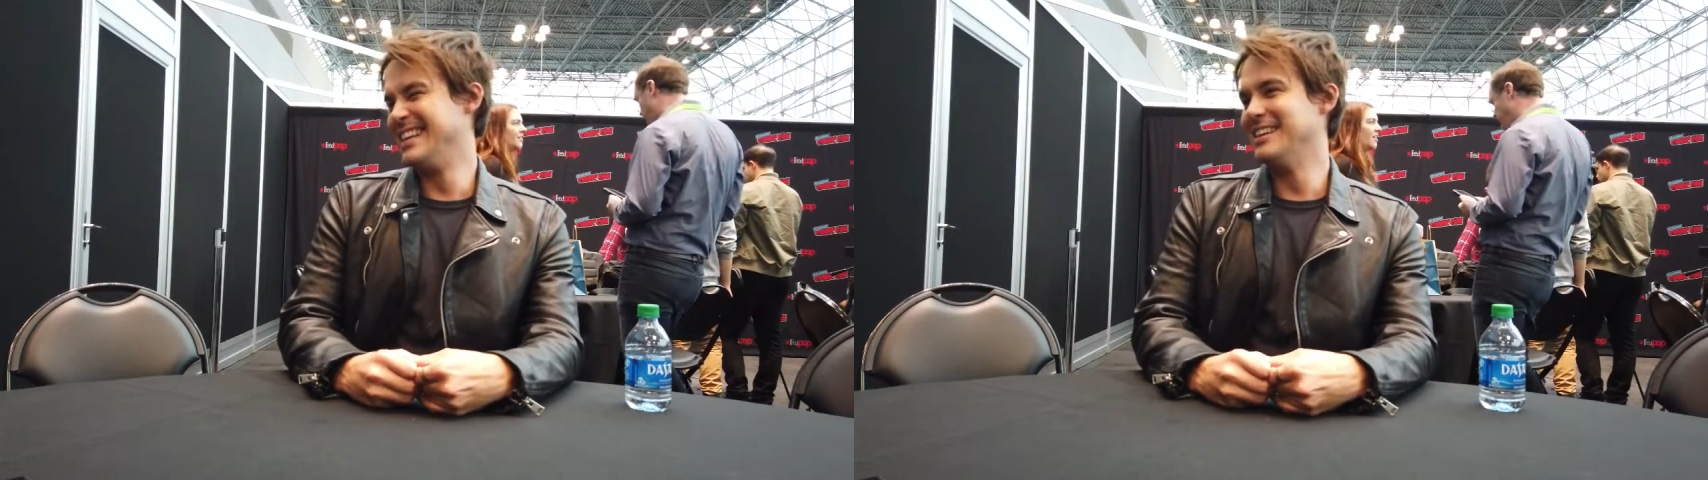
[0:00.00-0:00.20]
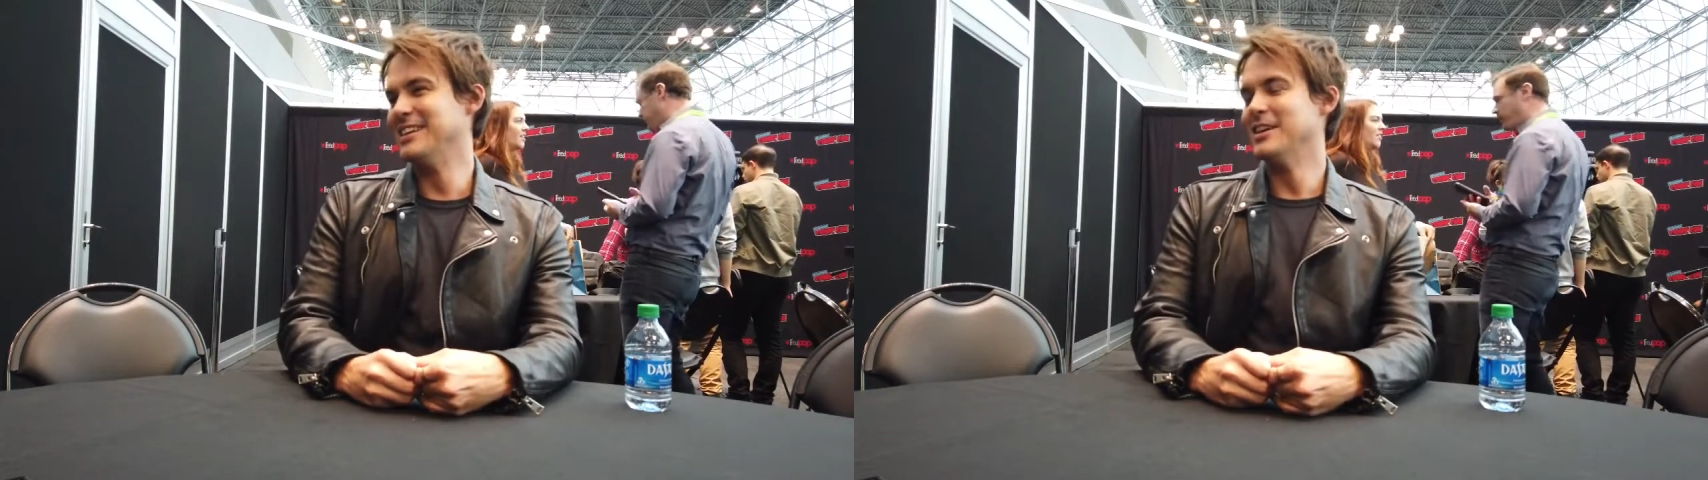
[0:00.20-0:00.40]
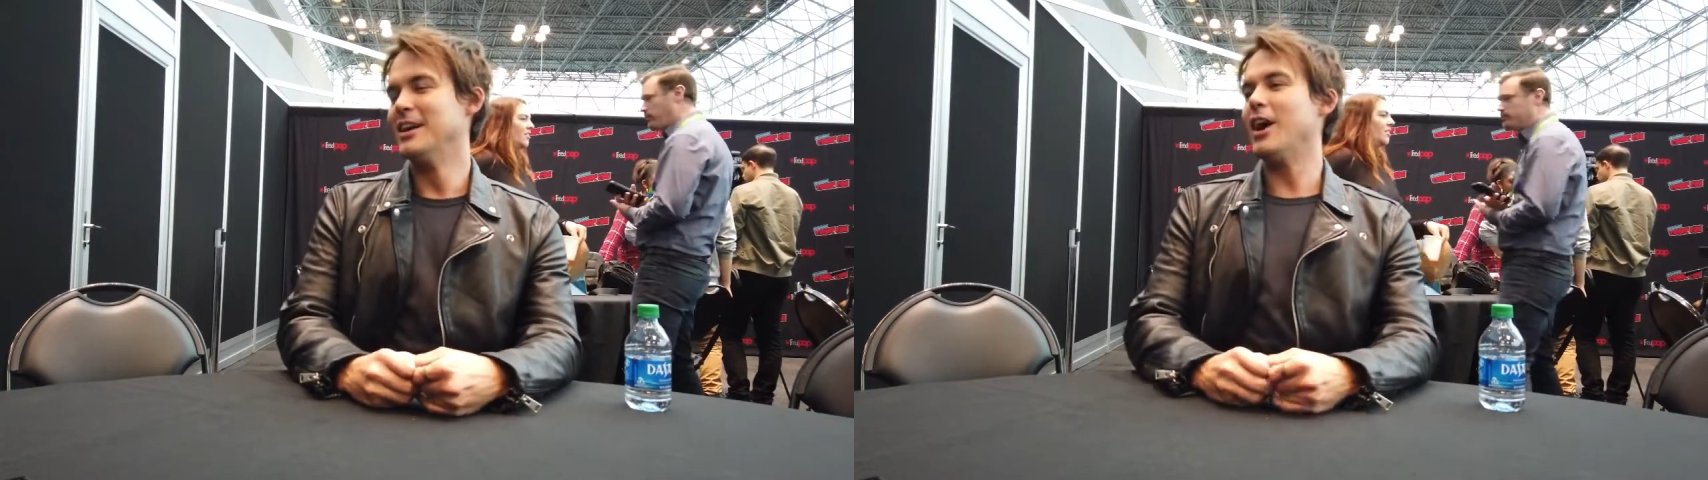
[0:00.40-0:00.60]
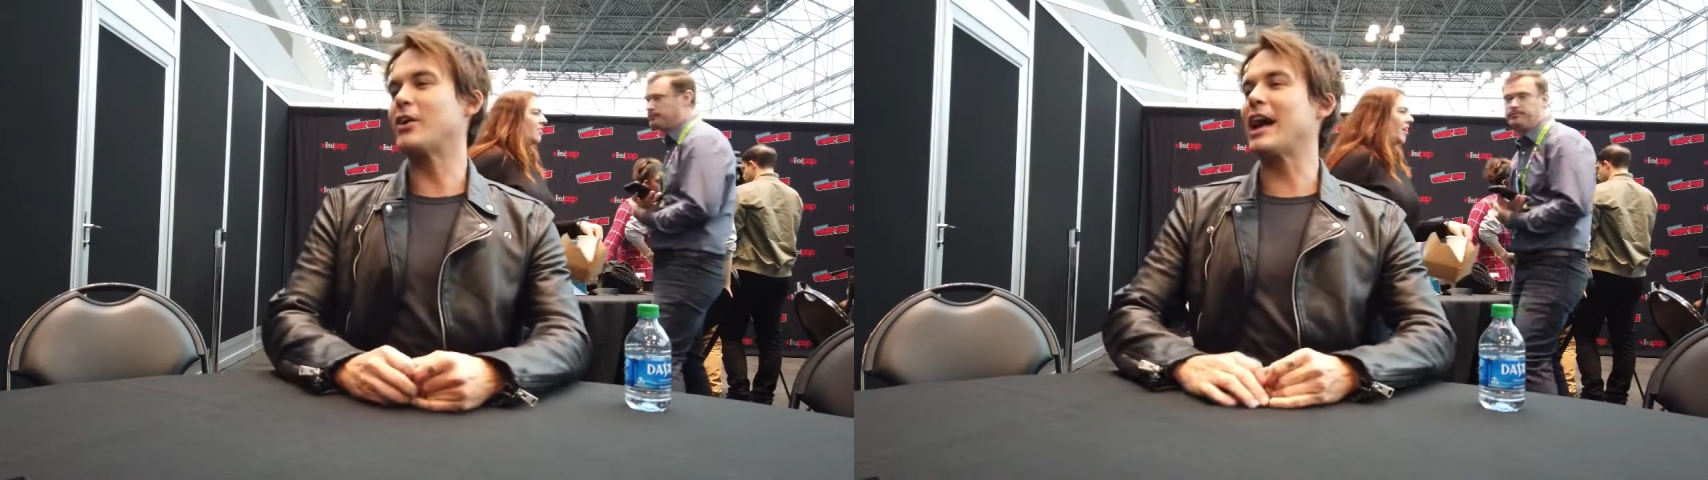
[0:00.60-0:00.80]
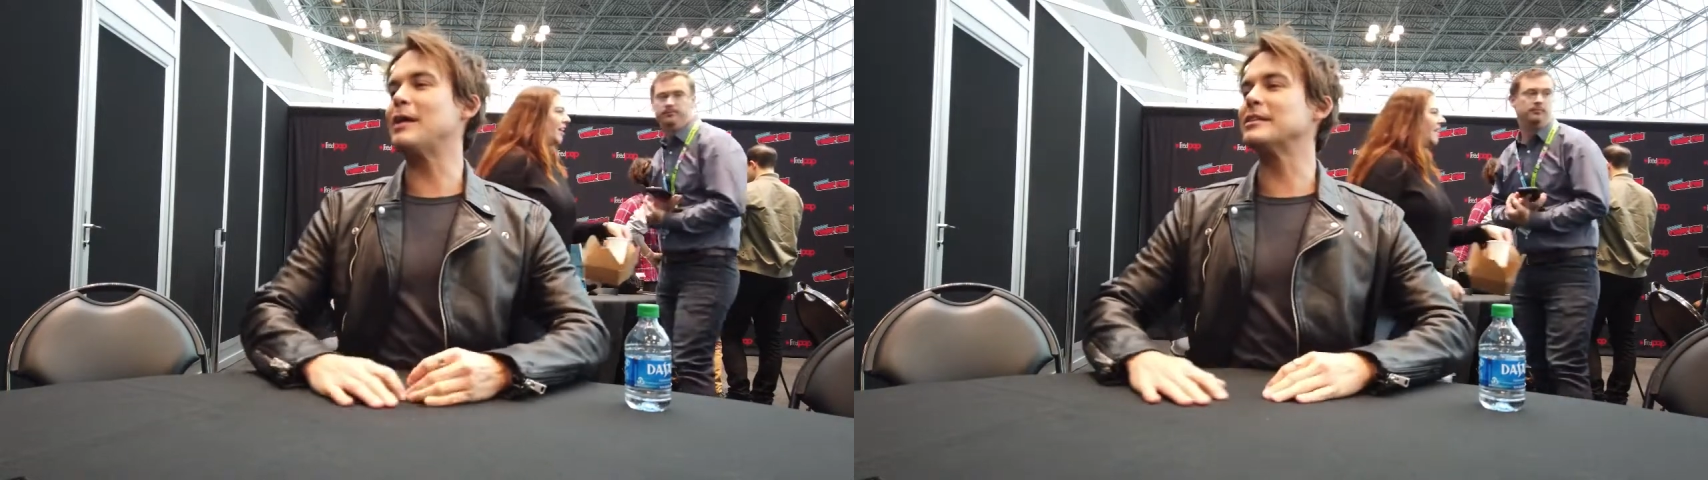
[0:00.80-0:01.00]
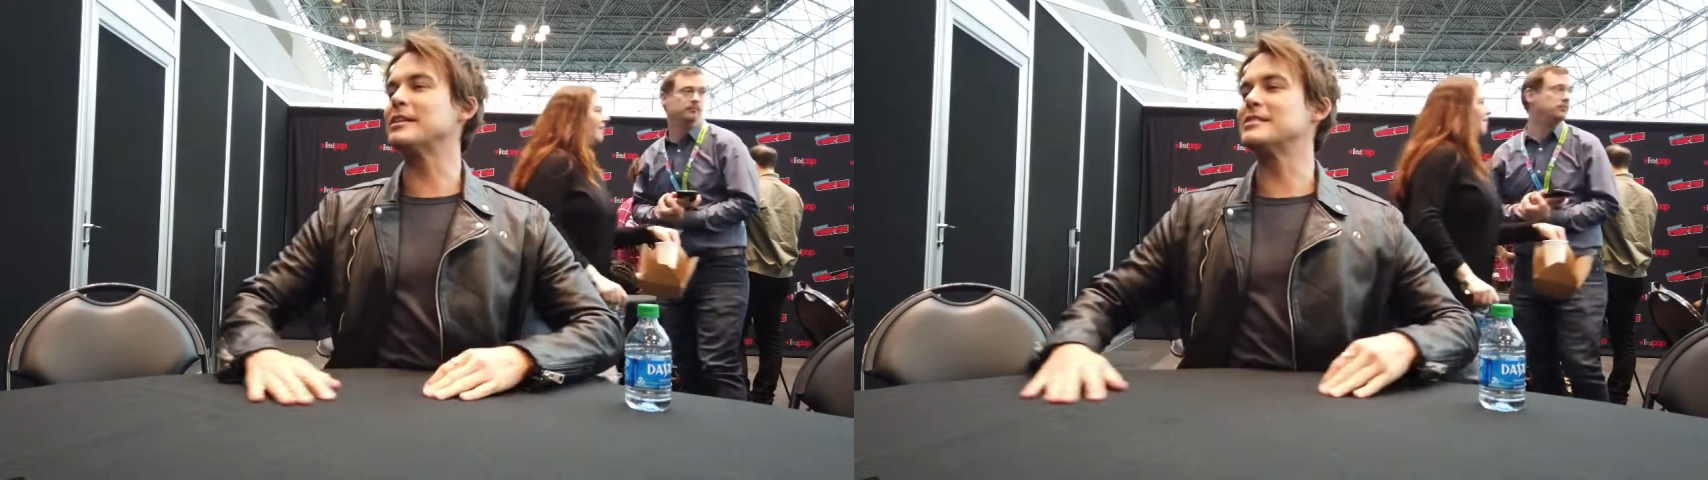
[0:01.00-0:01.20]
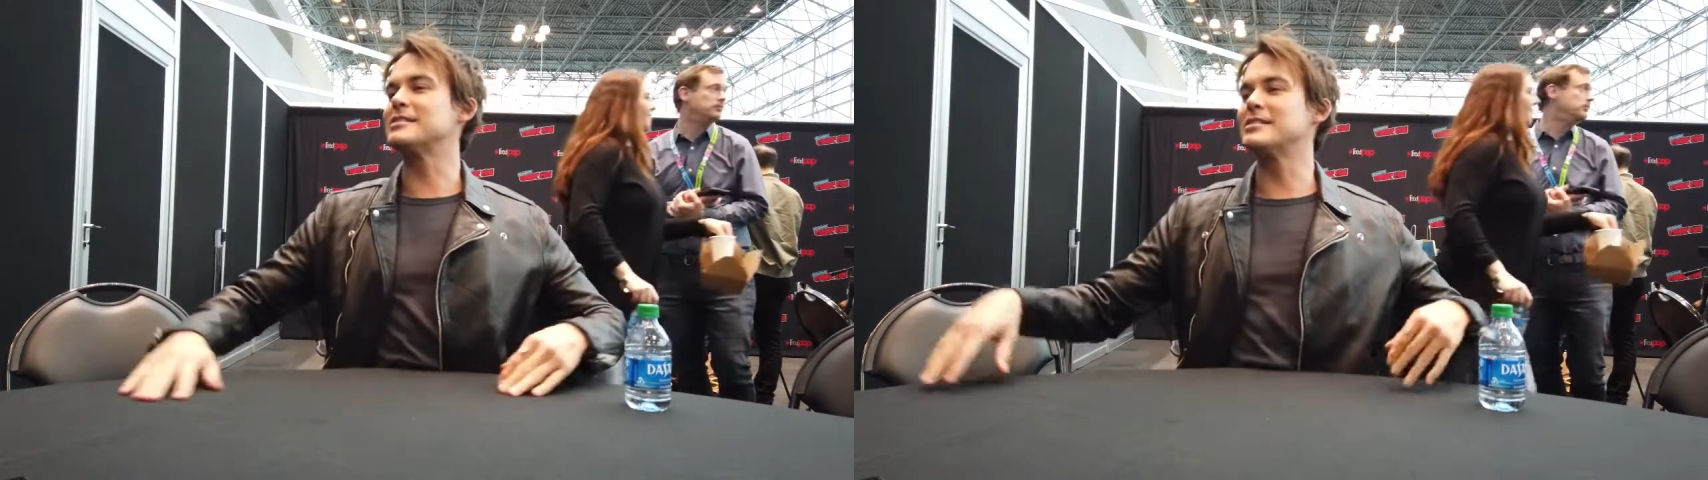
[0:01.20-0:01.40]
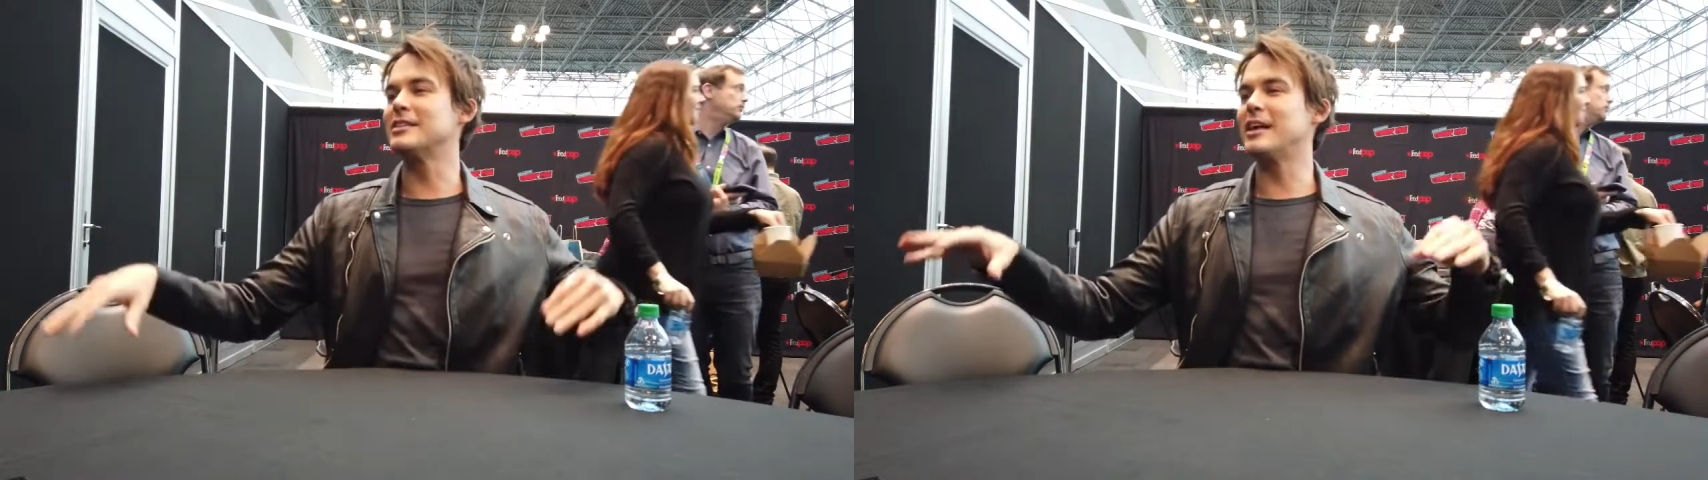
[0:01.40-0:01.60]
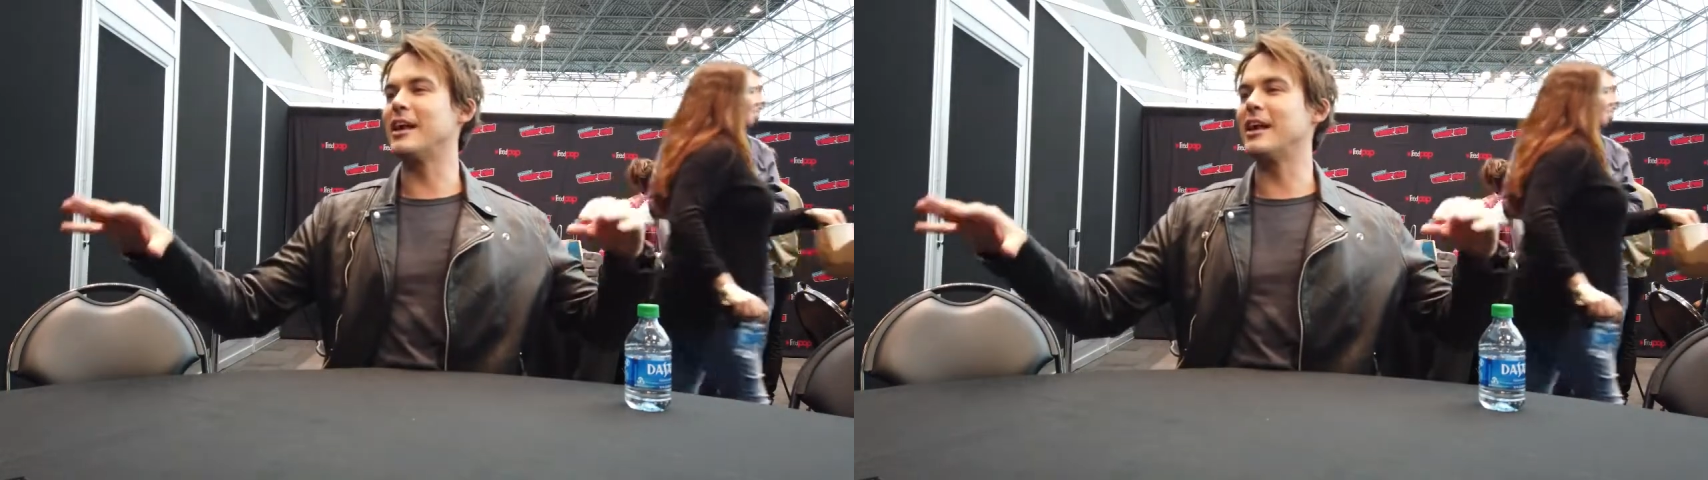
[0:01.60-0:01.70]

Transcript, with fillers: okay, how about this?